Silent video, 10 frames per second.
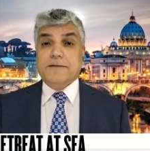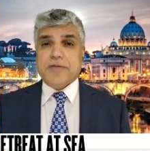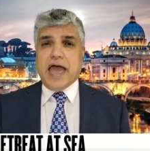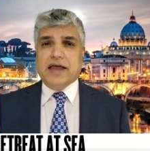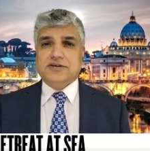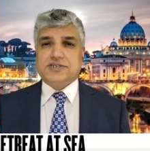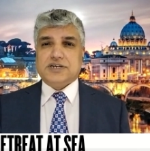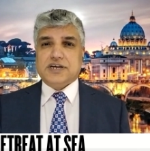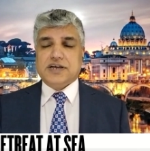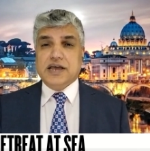And
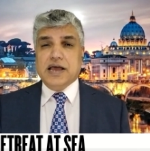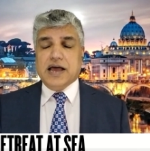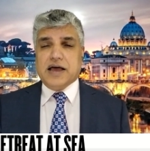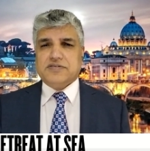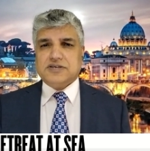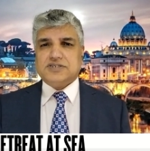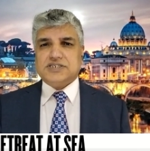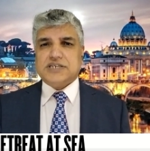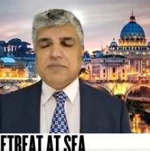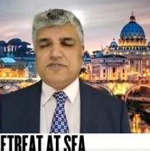uh, uh, this
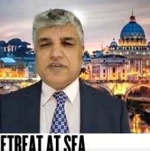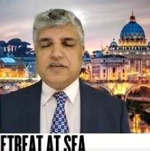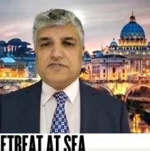is something